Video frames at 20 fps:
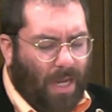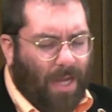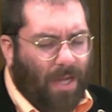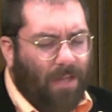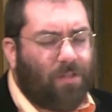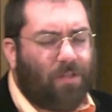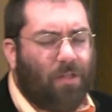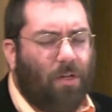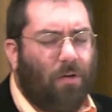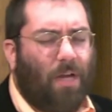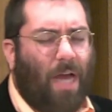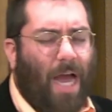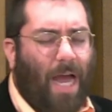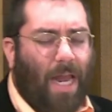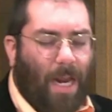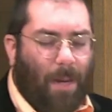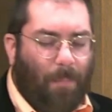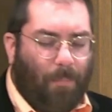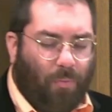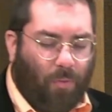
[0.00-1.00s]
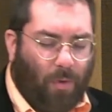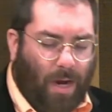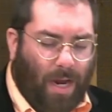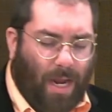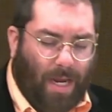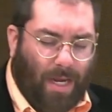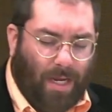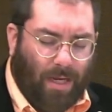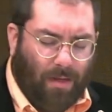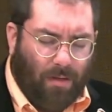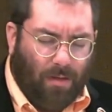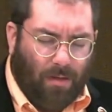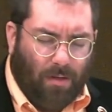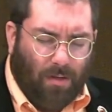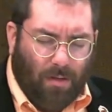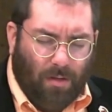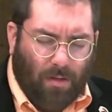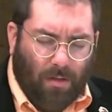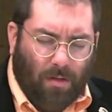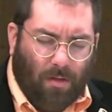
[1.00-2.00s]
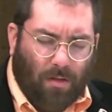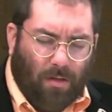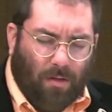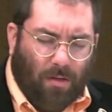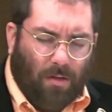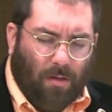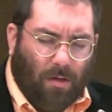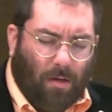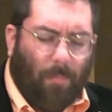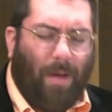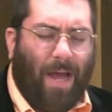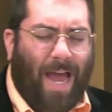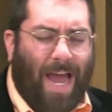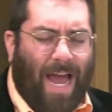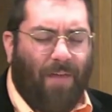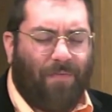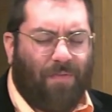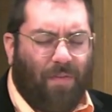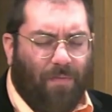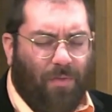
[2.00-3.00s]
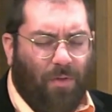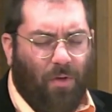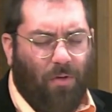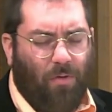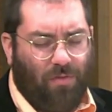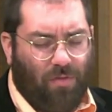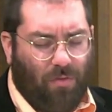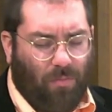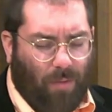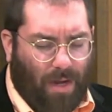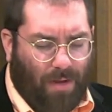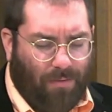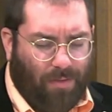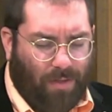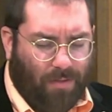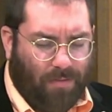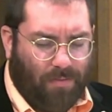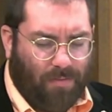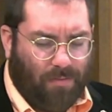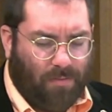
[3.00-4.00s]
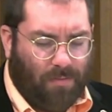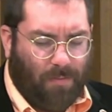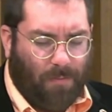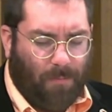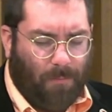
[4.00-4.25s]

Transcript: And so, God, I pray on behalf of those around us,